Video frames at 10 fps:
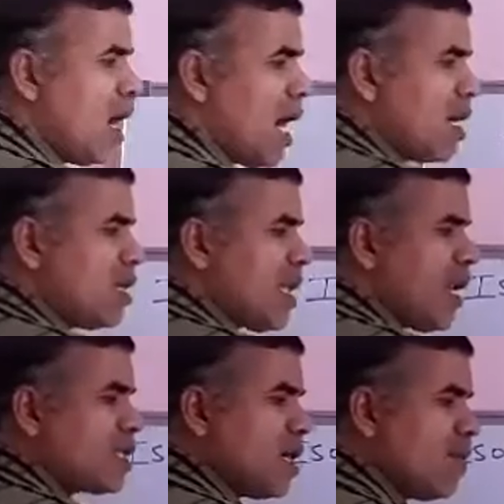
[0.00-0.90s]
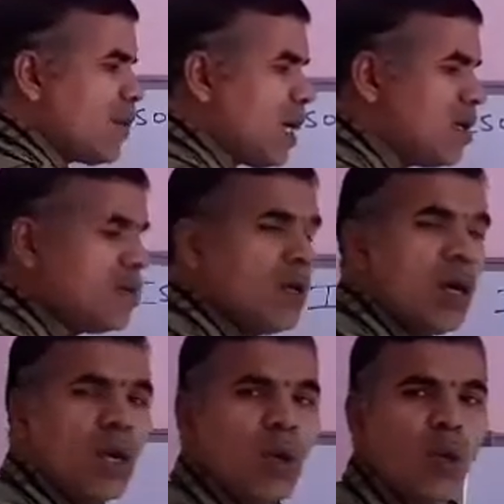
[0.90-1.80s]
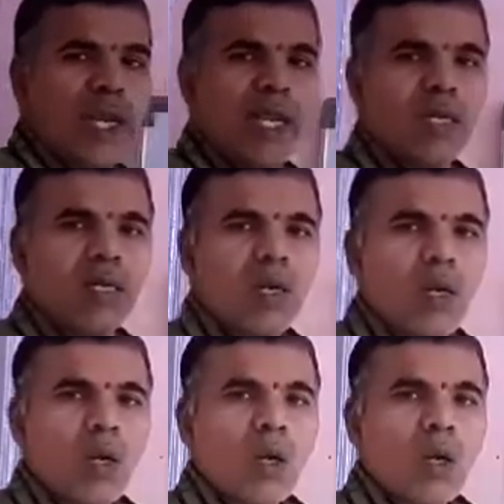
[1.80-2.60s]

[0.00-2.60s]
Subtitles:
Another example, chlorine.